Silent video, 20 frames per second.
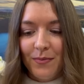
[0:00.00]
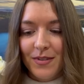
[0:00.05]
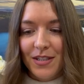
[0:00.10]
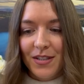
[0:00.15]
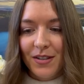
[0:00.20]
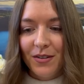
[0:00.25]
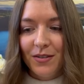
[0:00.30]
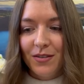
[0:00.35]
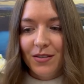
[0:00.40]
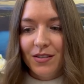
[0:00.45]

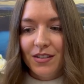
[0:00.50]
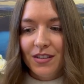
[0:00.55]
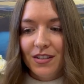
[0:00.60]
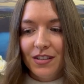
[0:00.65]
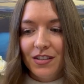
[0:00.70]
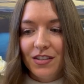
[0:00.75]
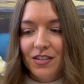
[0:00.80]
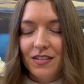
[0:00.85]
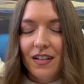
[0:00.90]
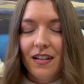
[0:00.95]
So
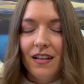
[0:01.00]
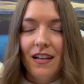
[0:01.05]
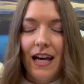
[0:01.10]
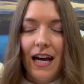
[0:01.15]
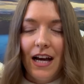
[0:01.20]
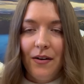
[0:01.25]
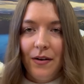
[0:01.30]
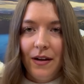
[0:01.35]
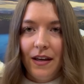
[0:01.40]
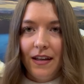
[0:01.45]
just
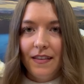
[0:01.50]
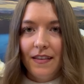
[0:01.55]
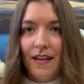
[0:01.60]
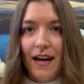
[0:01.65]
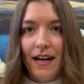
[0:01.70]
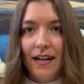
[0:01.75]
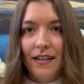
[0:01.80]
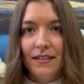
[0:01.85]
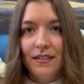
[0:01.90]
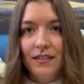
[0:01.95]
allowing
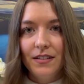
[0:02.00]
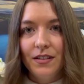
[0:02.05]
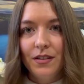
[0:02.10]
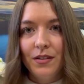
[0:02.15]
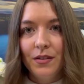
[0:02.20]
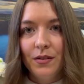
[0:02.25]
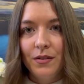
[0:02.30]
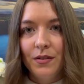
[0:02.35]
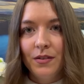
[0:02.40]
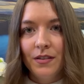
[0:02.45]
that
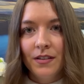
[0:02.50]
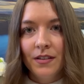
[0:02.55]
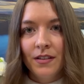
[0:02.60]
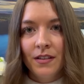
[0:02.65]
to